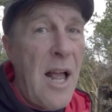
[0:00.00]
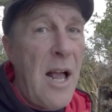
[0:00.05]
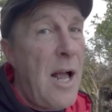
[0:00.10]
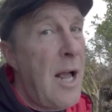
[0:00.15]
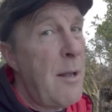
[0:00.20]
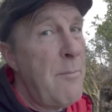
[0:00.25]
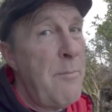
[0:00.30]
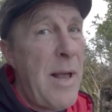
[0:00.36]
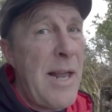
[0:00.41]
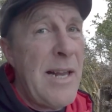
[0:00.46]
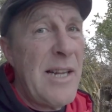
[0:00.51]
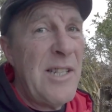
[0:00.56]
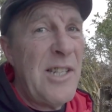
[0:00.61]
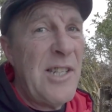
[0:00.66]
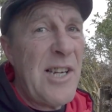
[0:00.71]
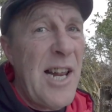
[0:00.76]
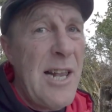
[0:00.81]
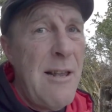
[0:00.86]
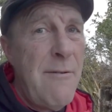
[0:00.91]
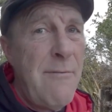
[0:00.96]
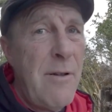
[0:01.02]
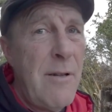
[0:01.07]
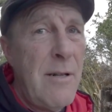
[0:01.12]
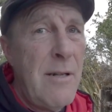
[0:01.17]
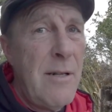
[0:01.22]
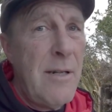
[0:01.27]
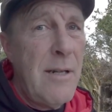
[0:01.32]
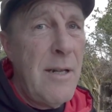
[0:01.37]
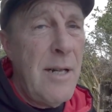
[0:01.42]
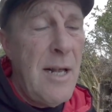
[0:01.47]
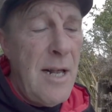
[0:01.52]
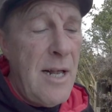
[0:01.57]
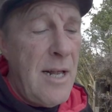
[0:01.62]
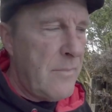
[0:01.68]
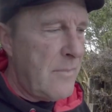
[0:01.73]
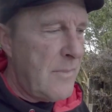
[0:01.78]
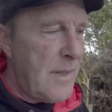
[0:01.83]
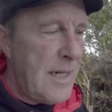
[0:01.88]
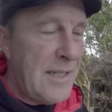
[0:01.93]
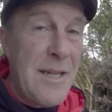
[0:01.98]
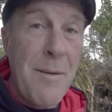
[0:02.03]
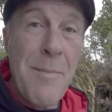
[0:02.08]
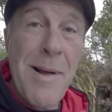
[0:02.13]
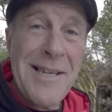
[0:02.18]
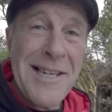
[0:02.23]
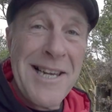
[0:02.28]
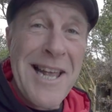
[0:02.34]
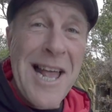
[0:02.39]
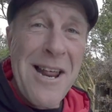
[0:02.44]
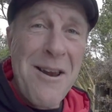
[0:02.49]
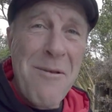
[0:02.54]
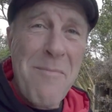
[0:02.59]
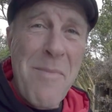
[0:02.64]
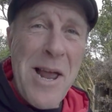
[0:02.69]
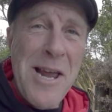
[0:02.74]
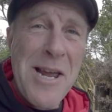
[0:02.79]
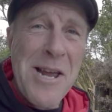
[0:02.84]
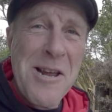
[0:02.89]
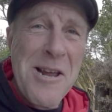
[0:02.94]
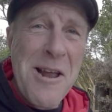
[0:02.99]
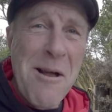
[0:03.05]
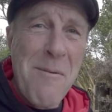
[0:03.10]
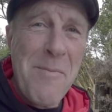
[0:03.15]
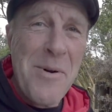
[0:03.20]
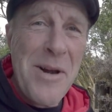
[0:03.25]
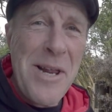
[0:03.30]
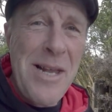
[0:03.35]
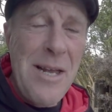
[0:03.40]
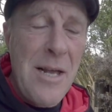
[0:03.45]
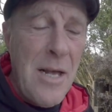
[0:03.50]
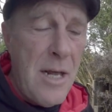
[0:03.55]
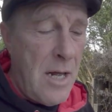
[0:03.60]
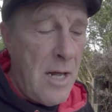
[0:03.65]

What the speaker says: I'm Bacon Steve. That's the Matakana Bacon Company.